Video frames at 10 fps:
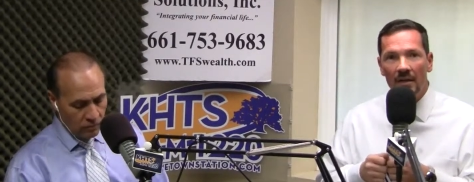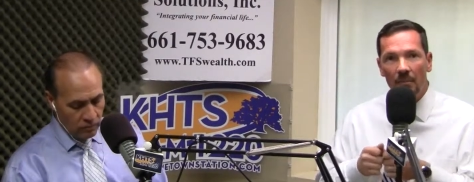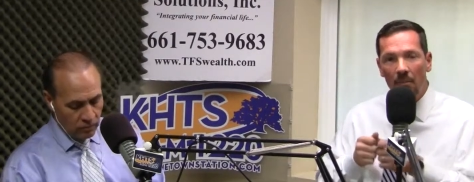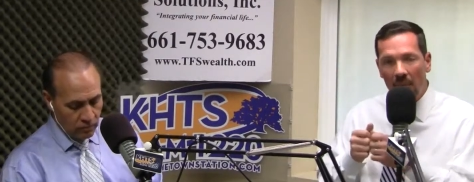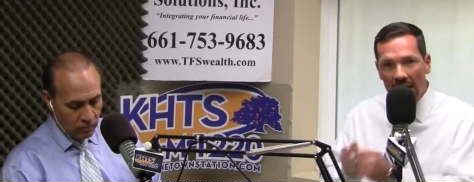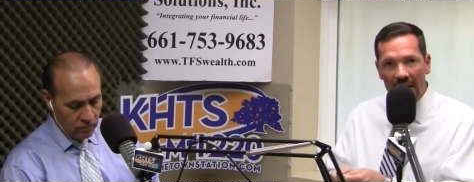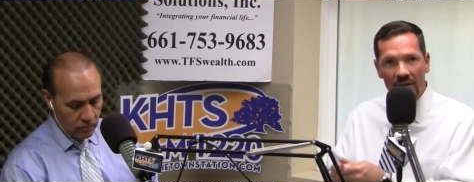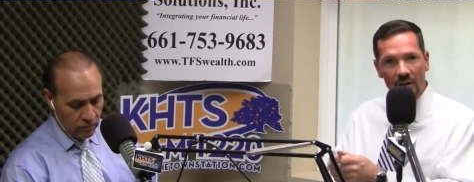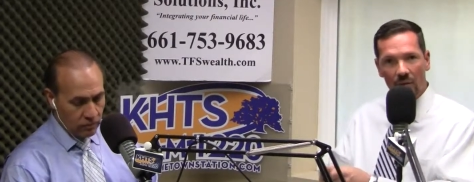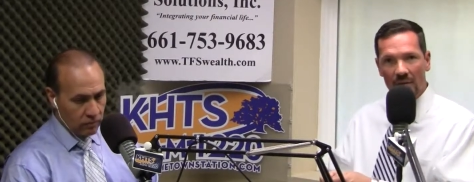Speaker 1: money
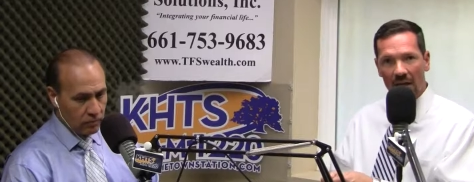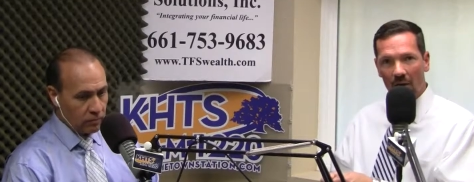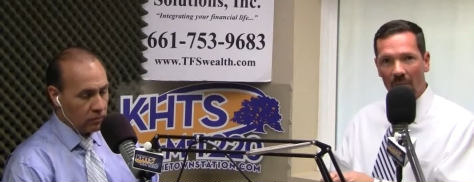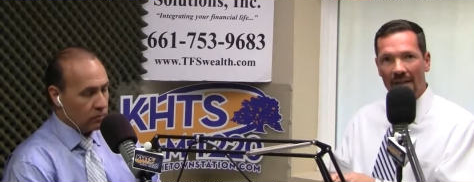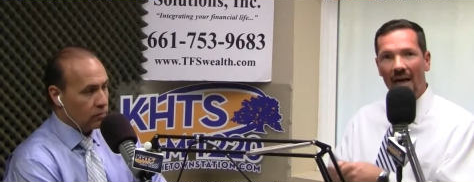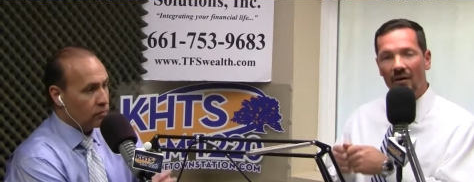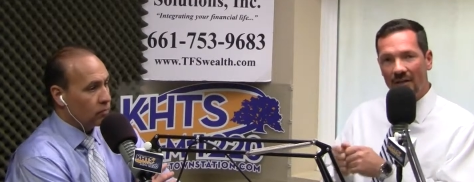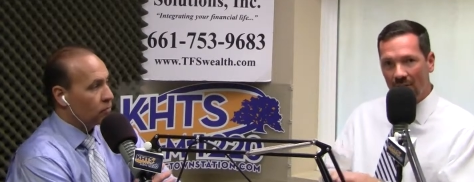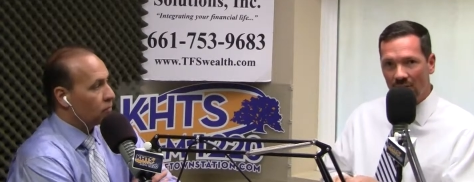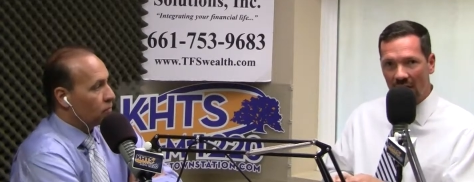into your retirement account and
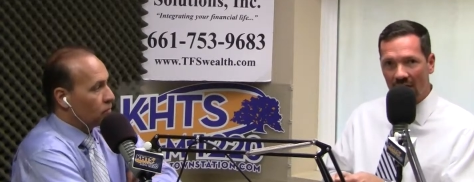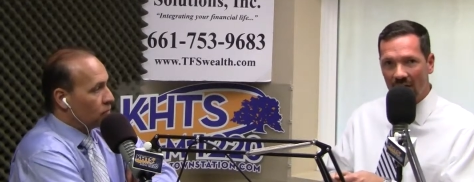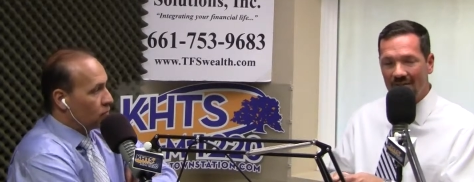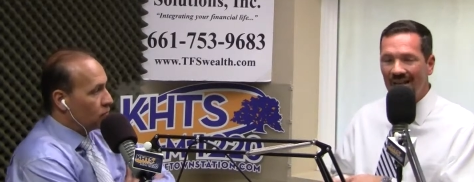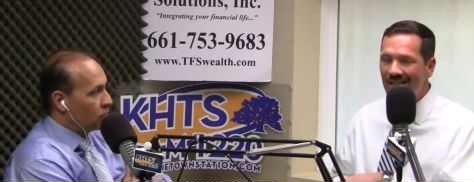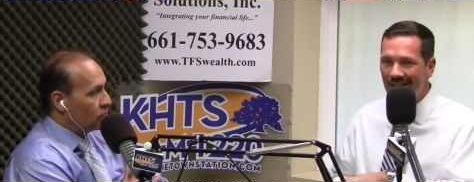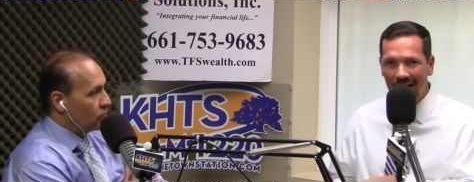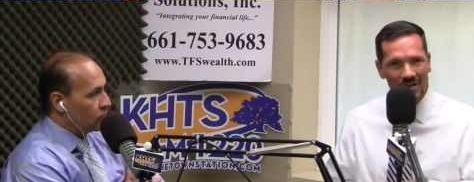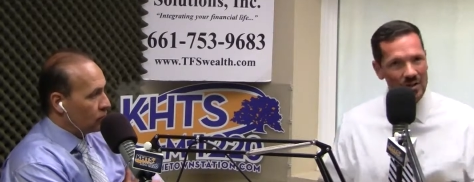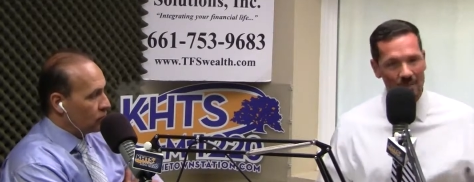in your savings,
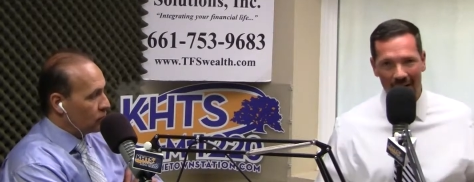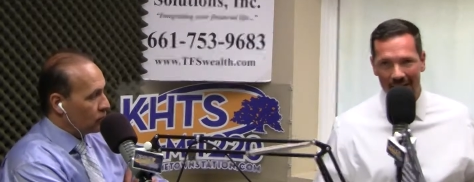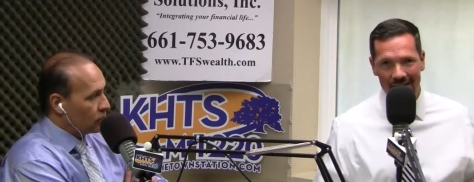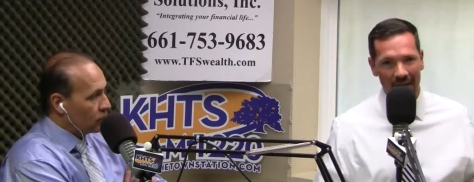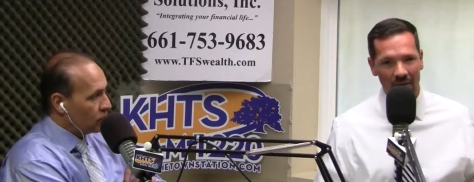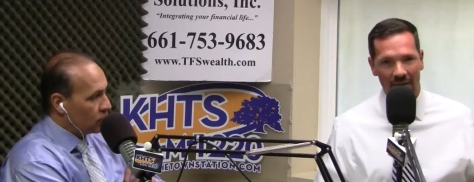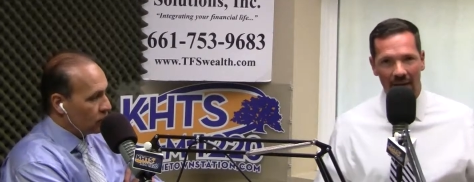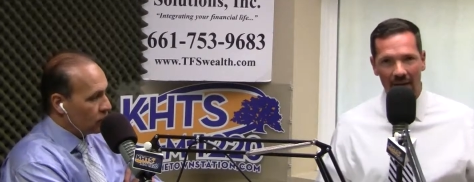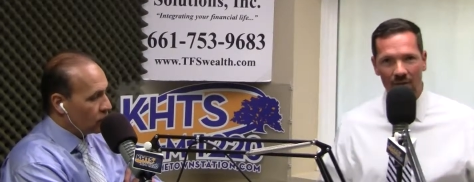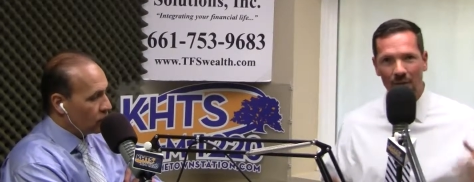not just paying down
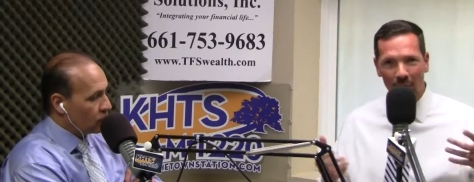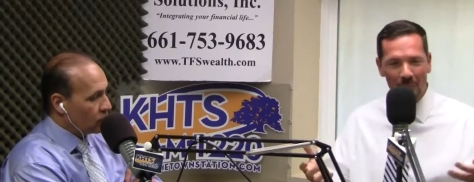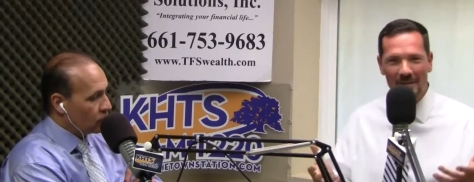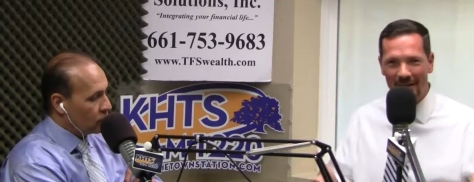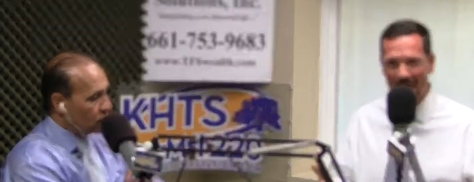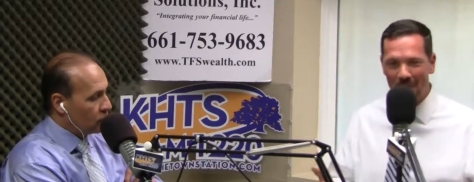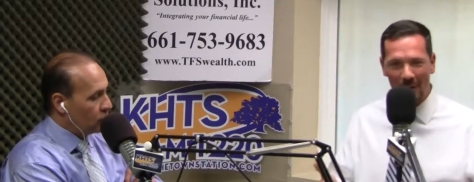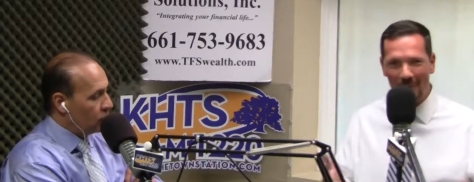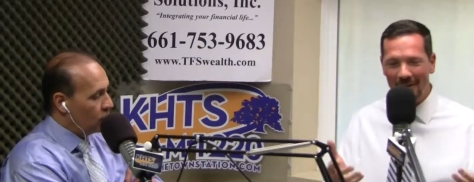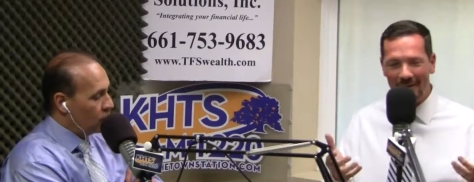debt, because you've heard me say this
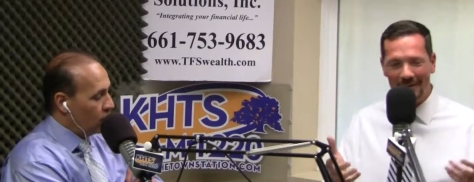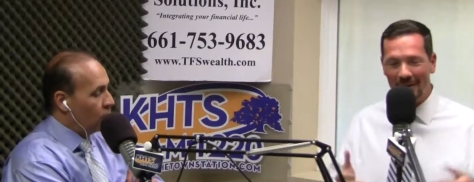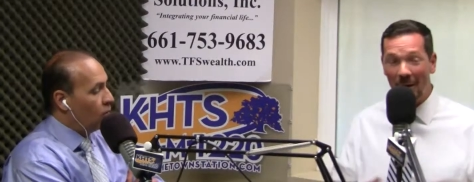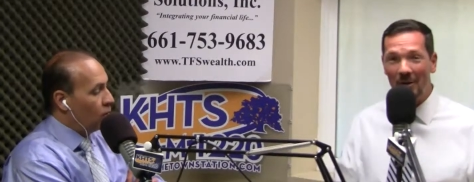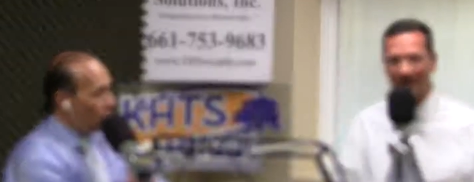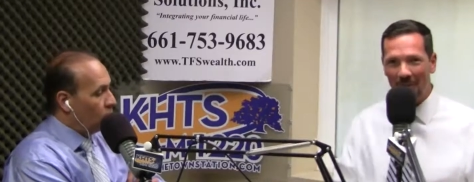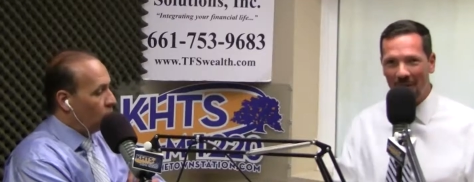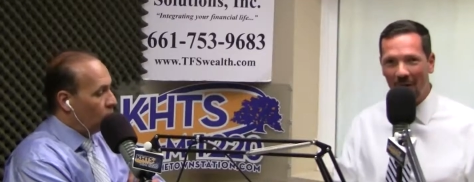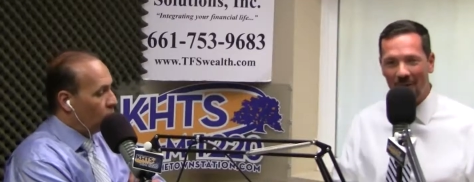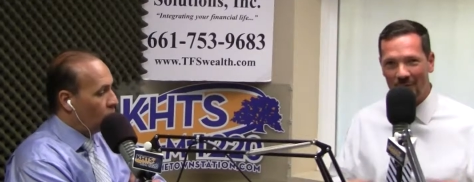probably a long time
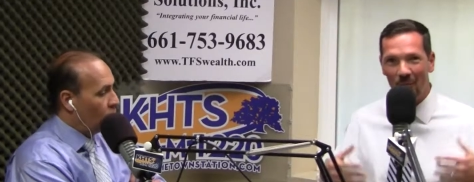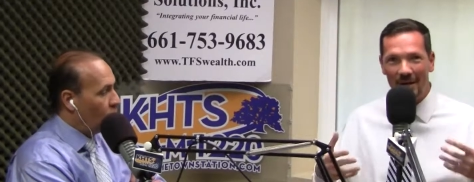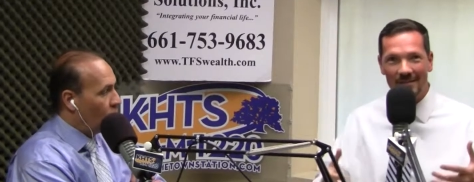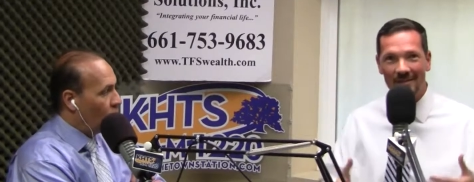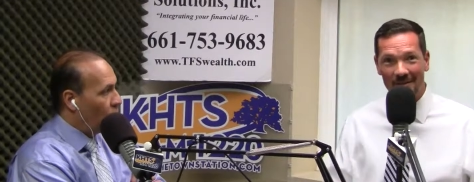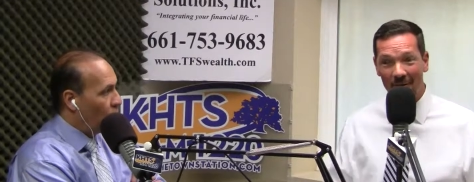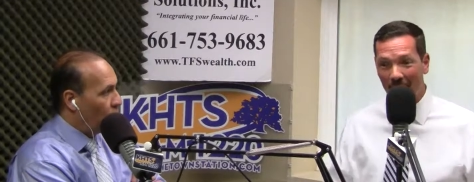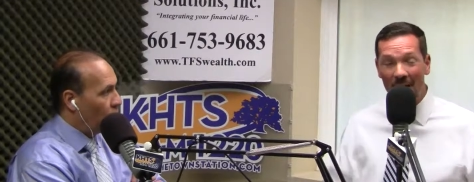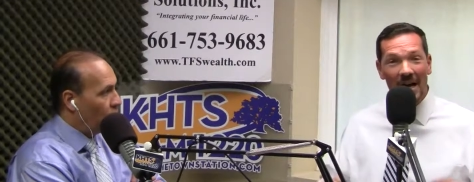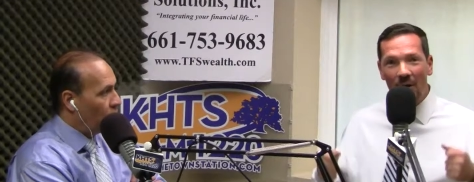ago, is the race to
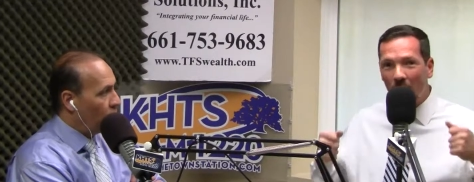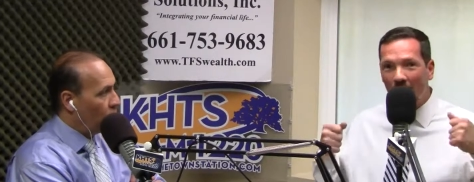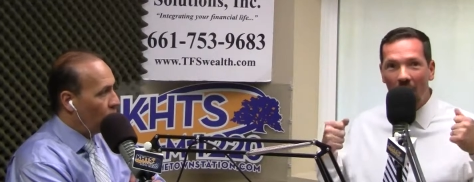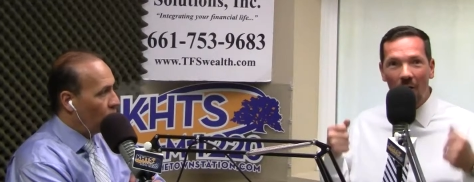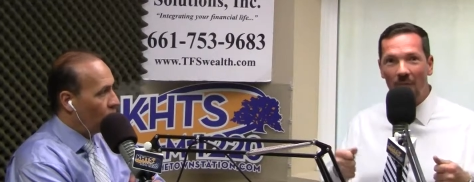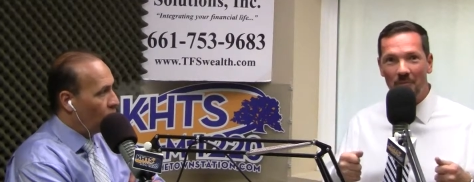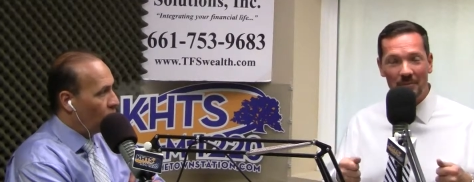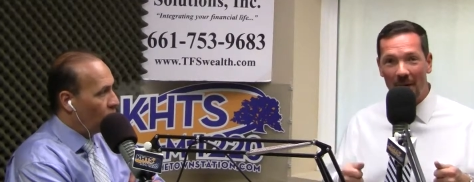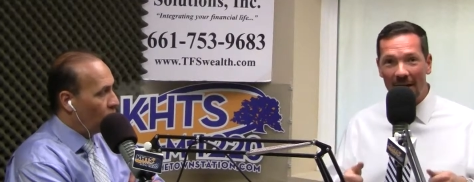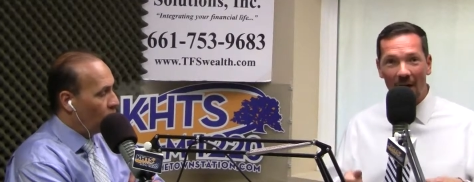zero. We're all
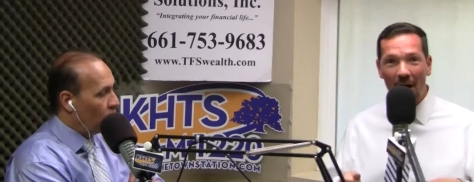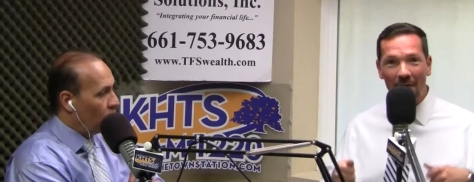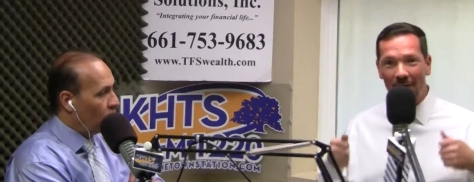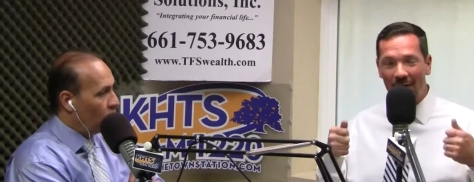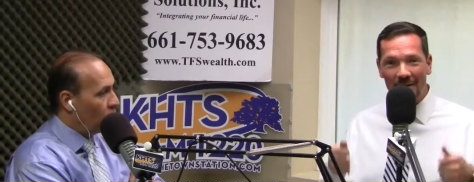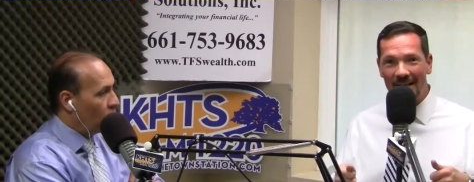paid off on our